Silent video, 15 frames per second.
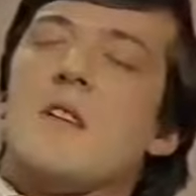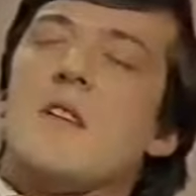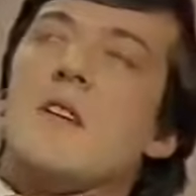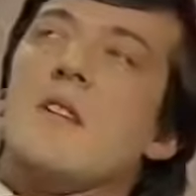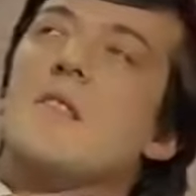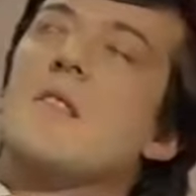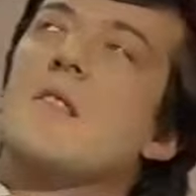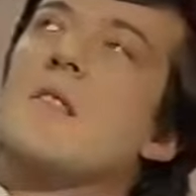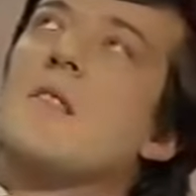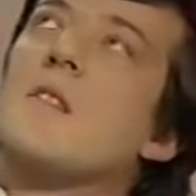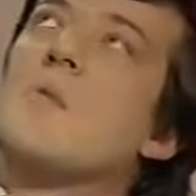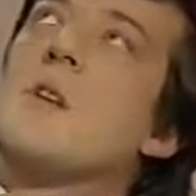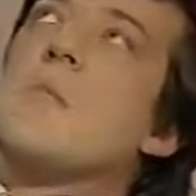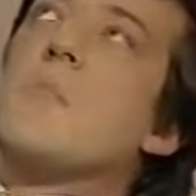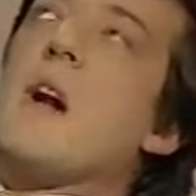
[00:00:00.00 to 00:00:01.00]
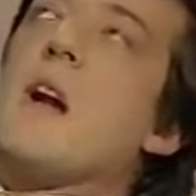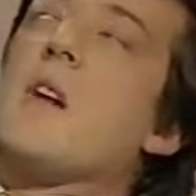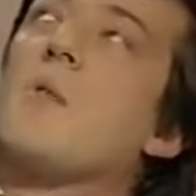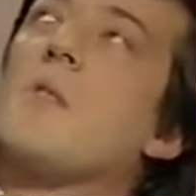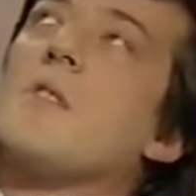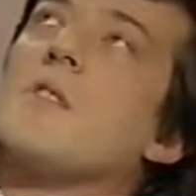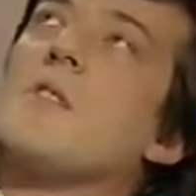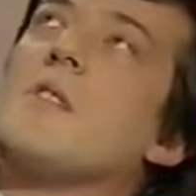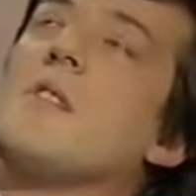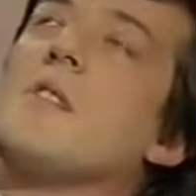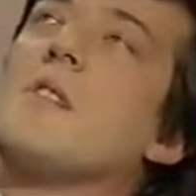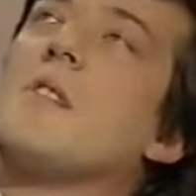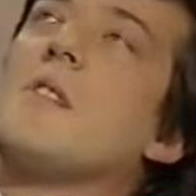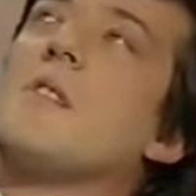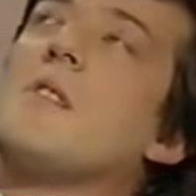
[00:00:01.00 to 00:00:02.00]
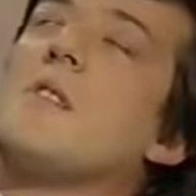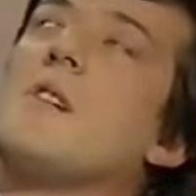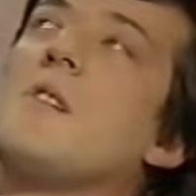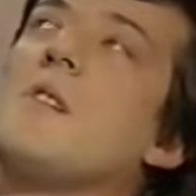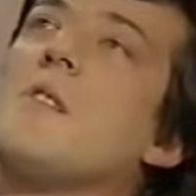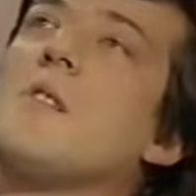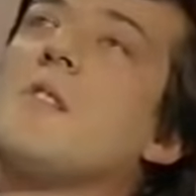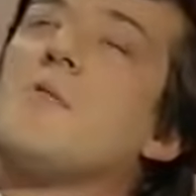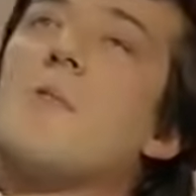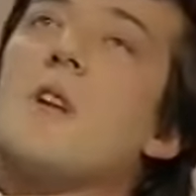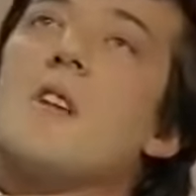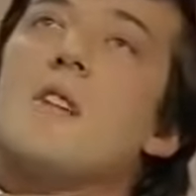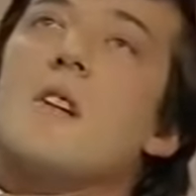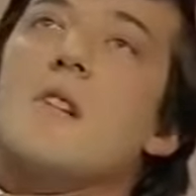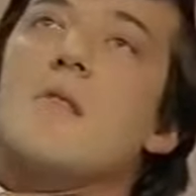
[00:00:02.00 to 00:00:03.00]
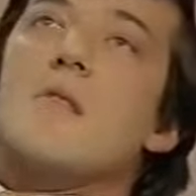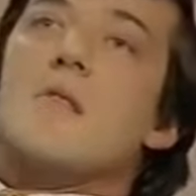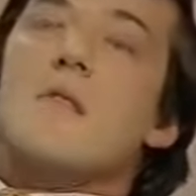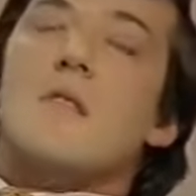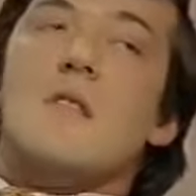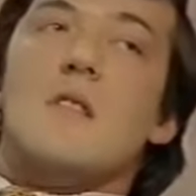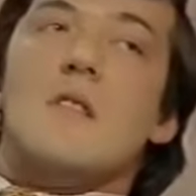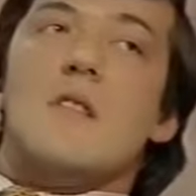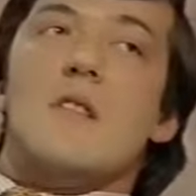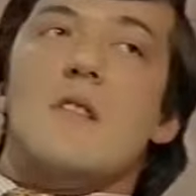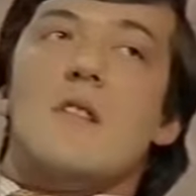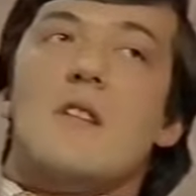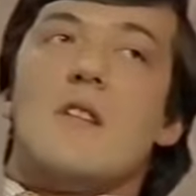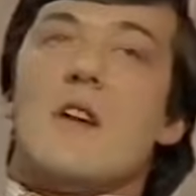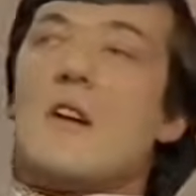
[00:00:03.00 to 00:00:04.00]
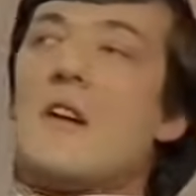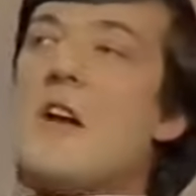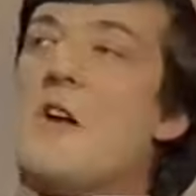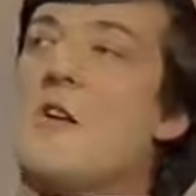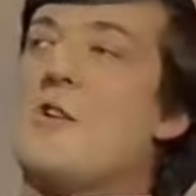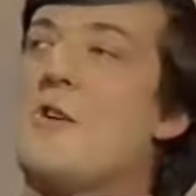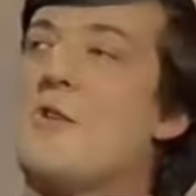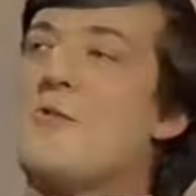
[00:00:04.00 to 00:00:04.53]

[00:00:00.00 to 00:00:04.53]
like that, and it went backwards, and he turned on his radio. And I carried